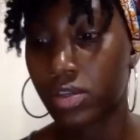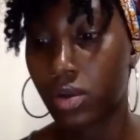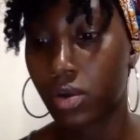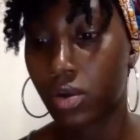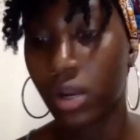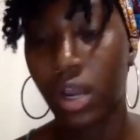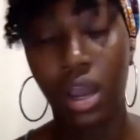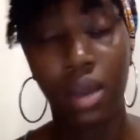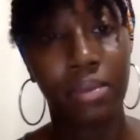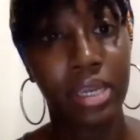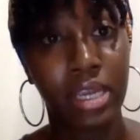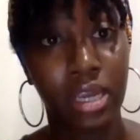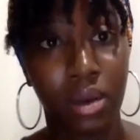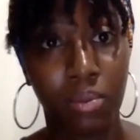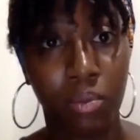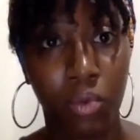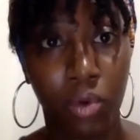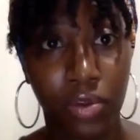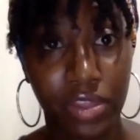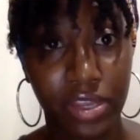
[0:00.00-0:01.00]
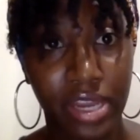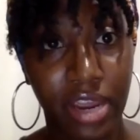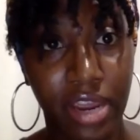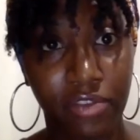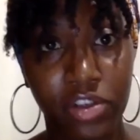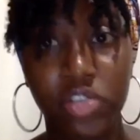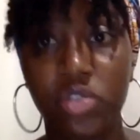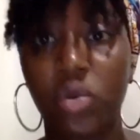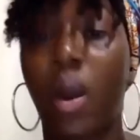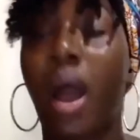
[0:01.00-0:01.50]
coming up more than
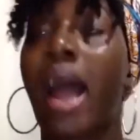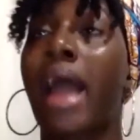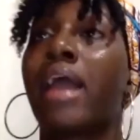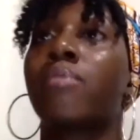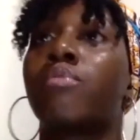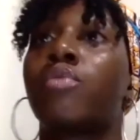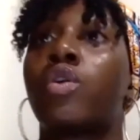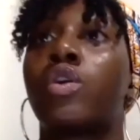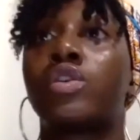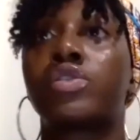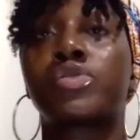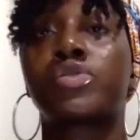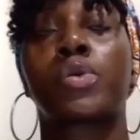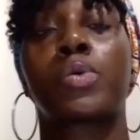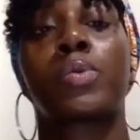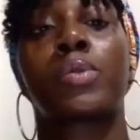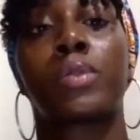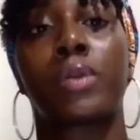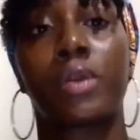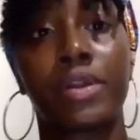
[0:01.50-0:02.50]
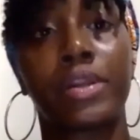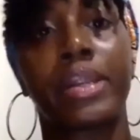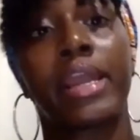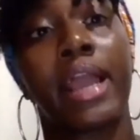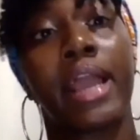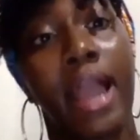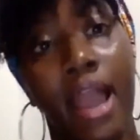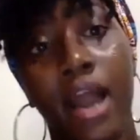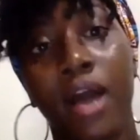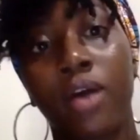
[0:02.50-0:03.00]
ever. So I am also
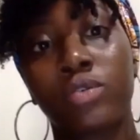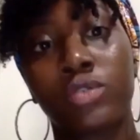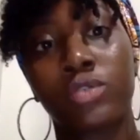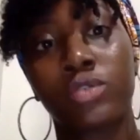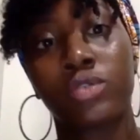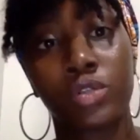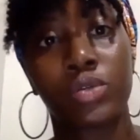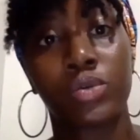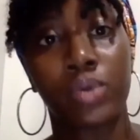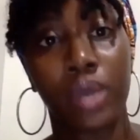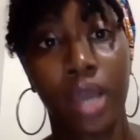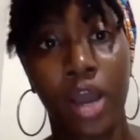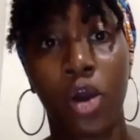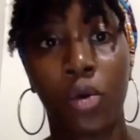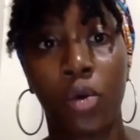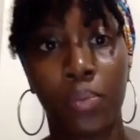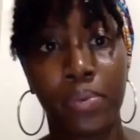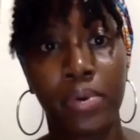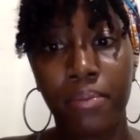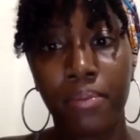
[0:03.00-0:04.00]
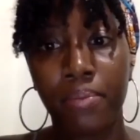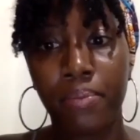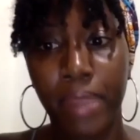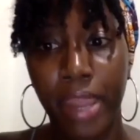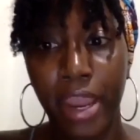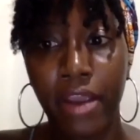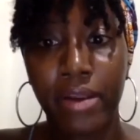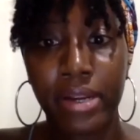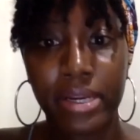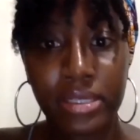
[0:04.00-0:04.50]
learning how to help
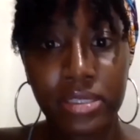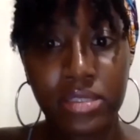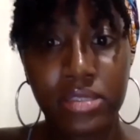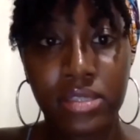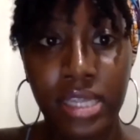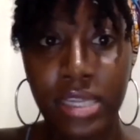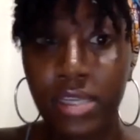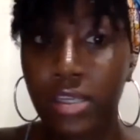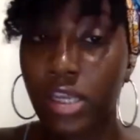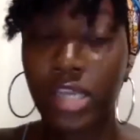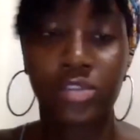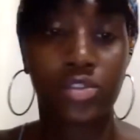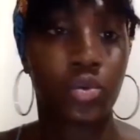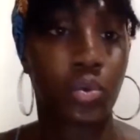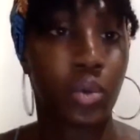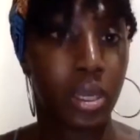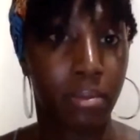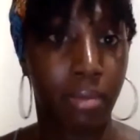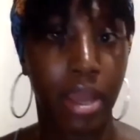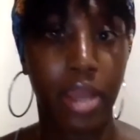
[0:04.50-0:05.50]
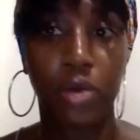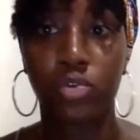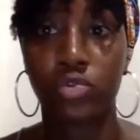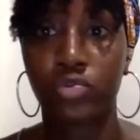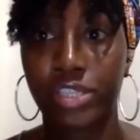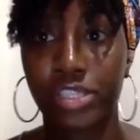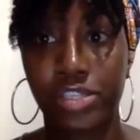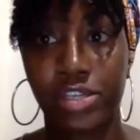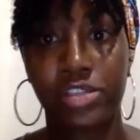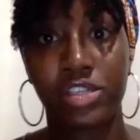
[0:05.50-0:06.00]
parents, and doing my own
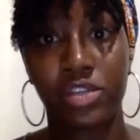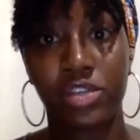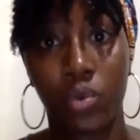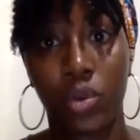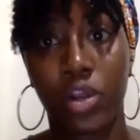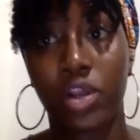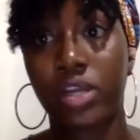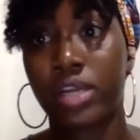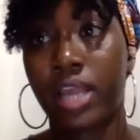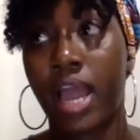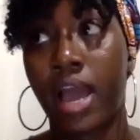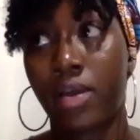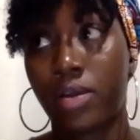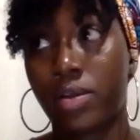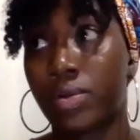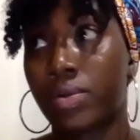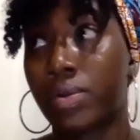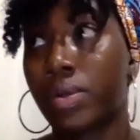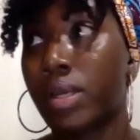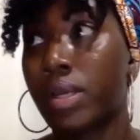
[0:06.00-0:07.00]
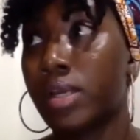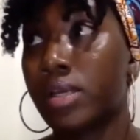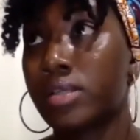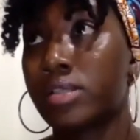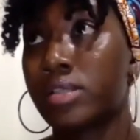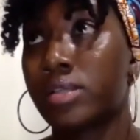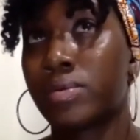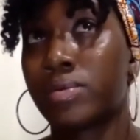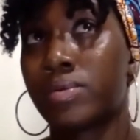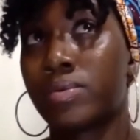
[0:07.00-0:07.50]
research and work on how
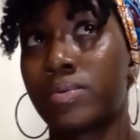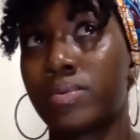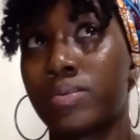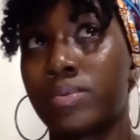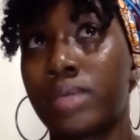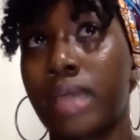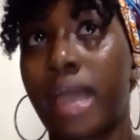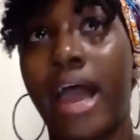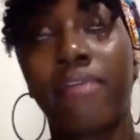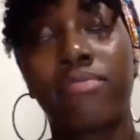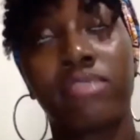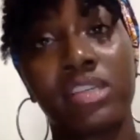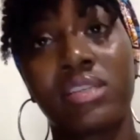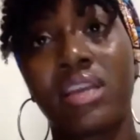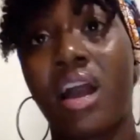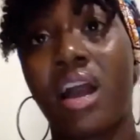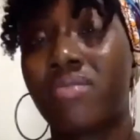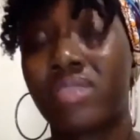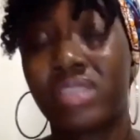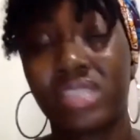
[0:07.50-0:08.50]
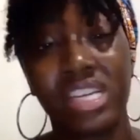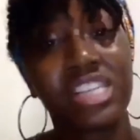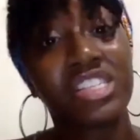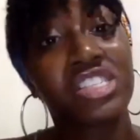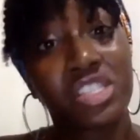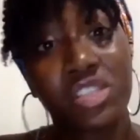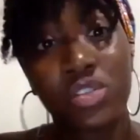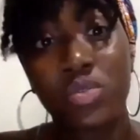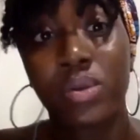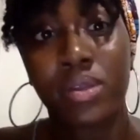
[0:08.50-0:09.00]
to have these
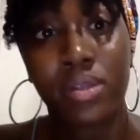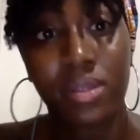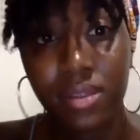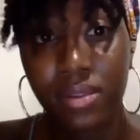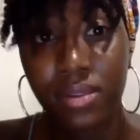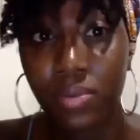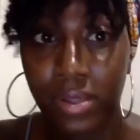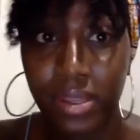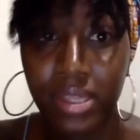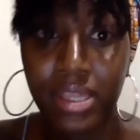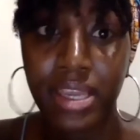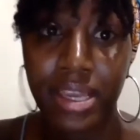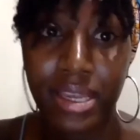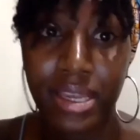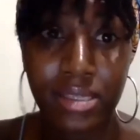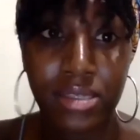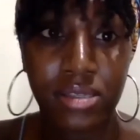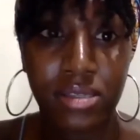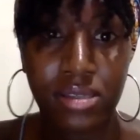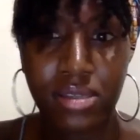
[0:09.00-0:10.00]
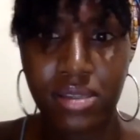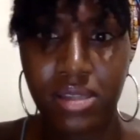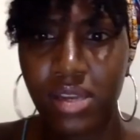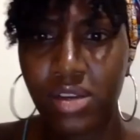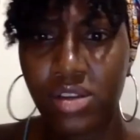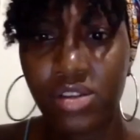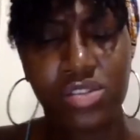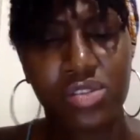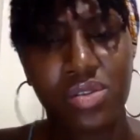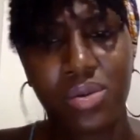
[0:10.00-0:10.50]
conversations with kids that
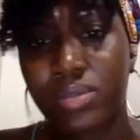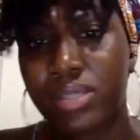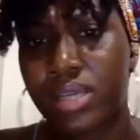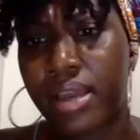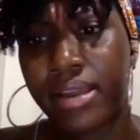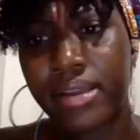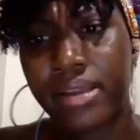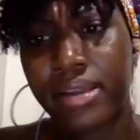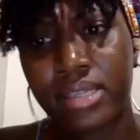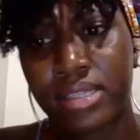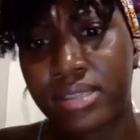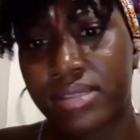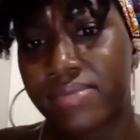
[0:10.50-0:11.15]
are so tiny.